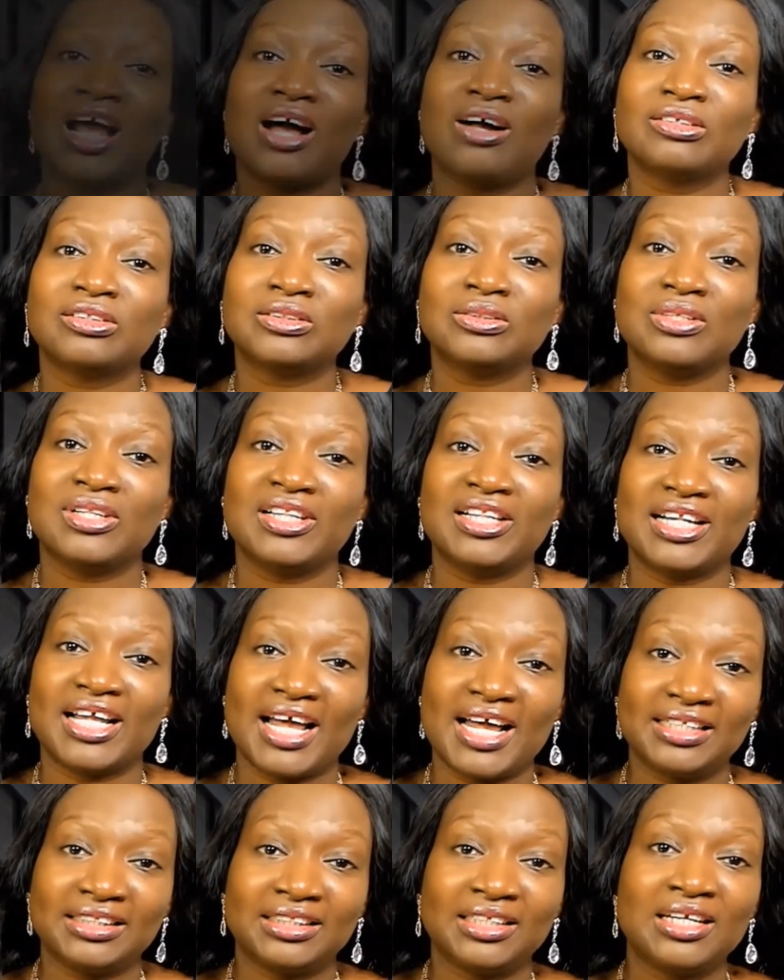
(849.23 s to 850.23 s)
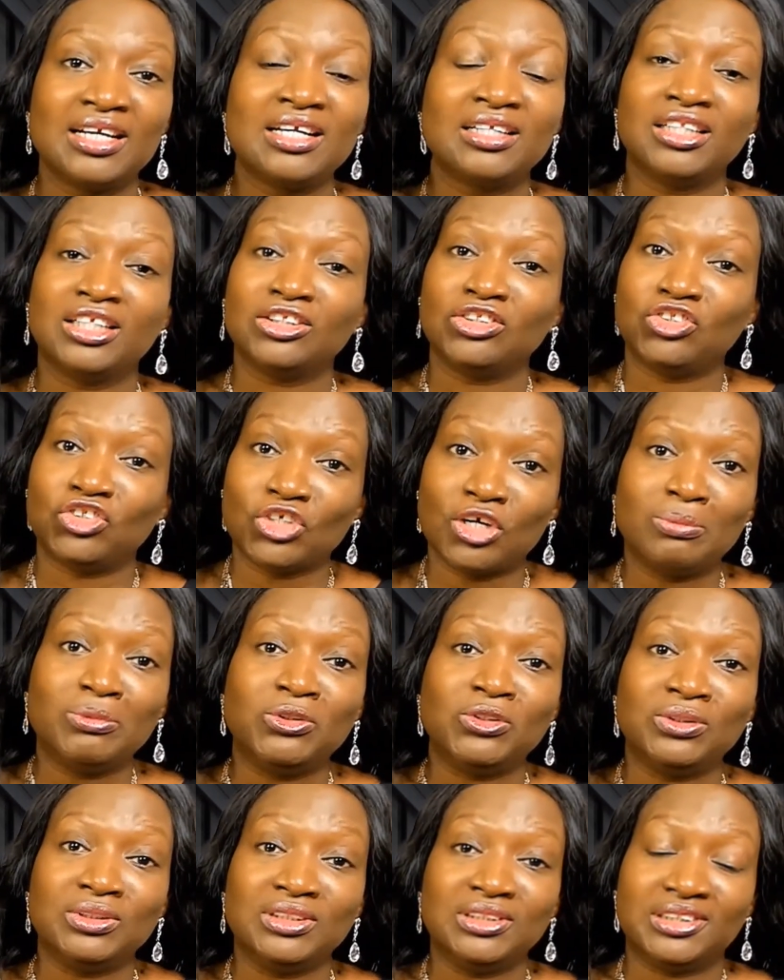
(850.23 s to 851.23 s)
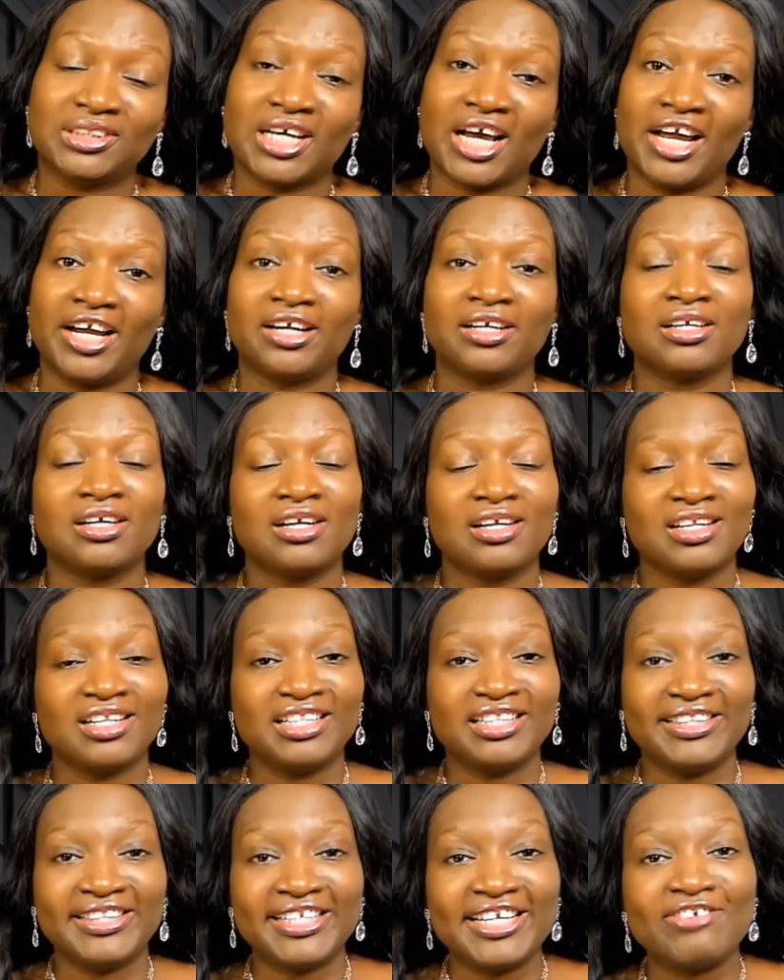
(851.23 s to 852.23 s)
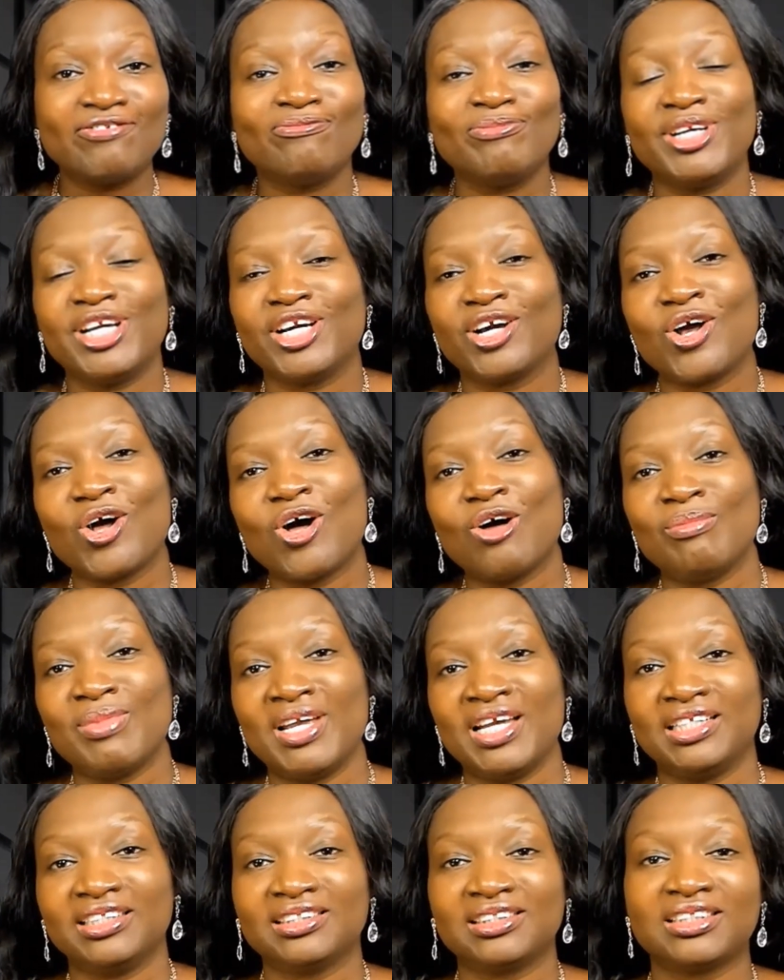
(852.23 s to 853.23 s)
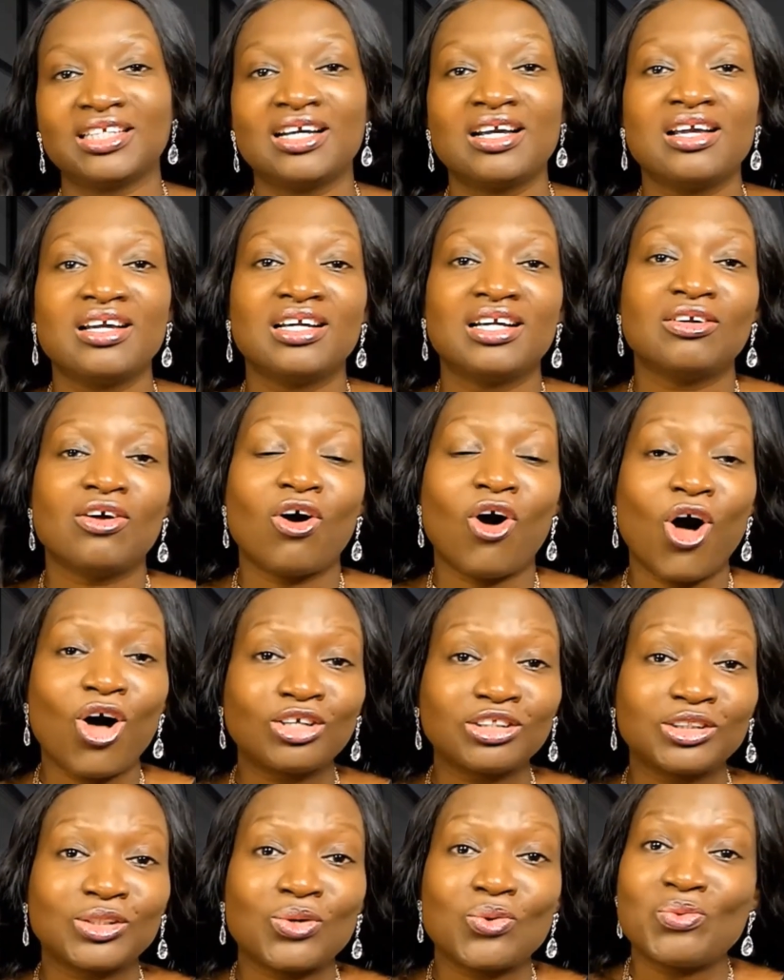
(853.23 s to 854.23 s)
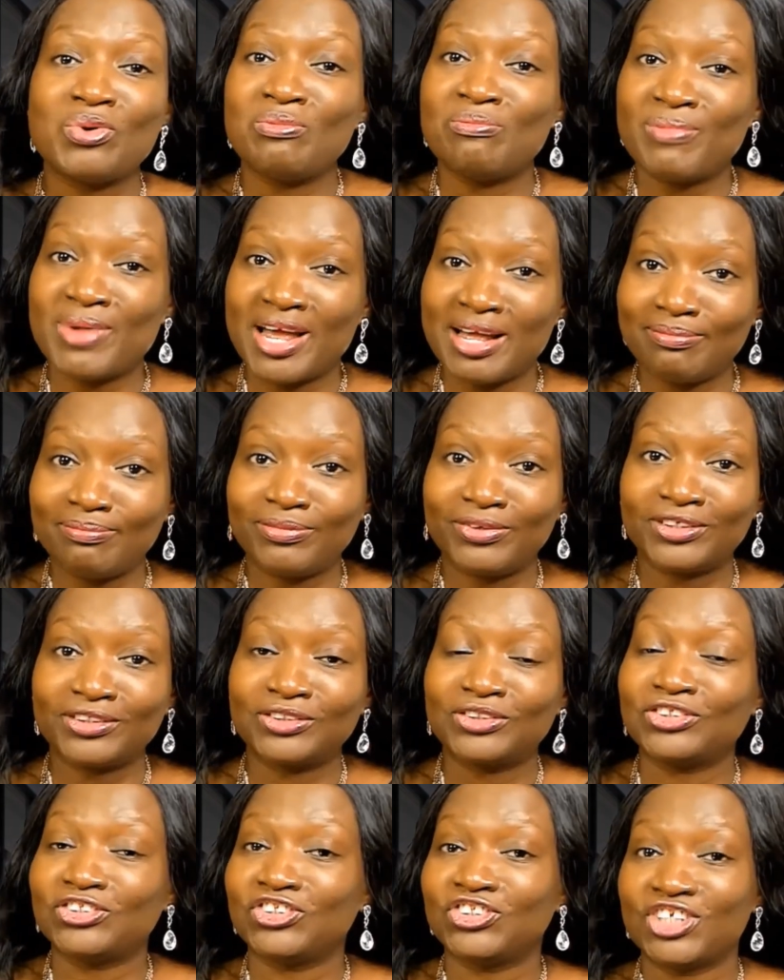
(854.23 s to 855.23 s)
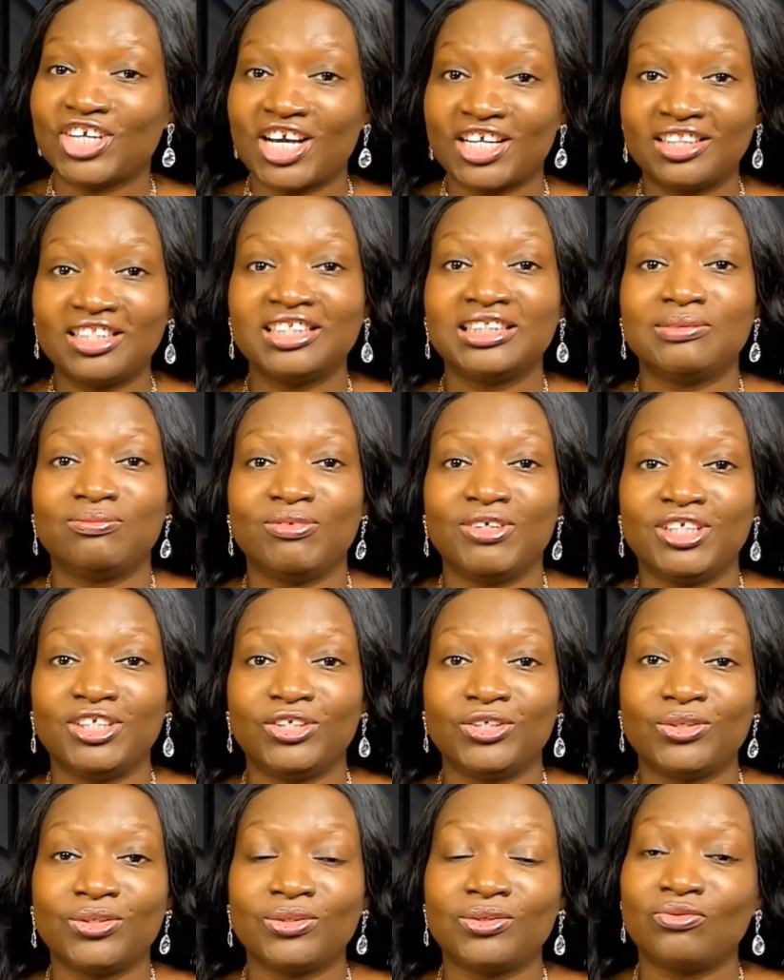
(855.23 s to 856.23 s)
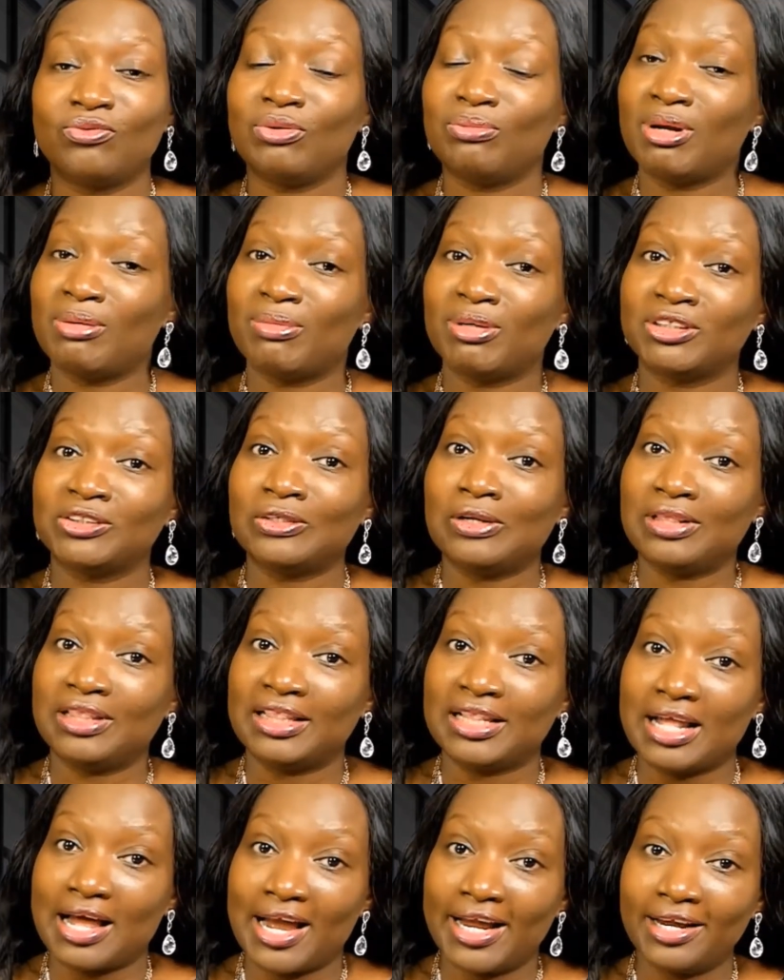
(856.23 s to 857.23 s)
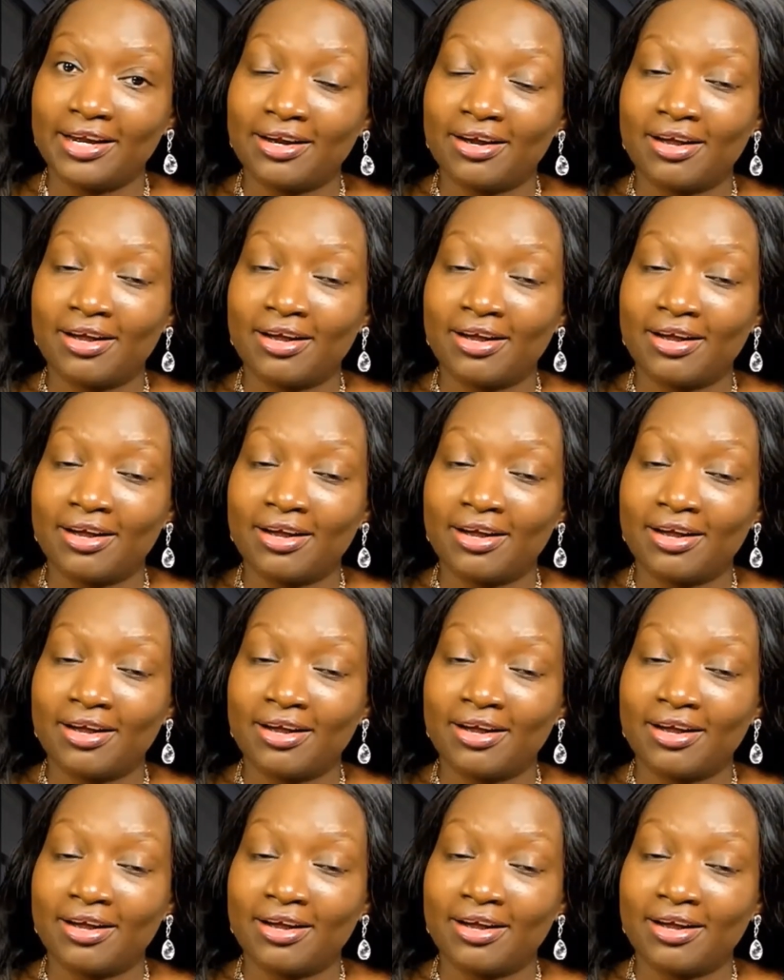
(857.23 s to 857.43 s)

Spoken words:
to land the job you desire, leave me a comment. Also, remember to share this video. Remember to like,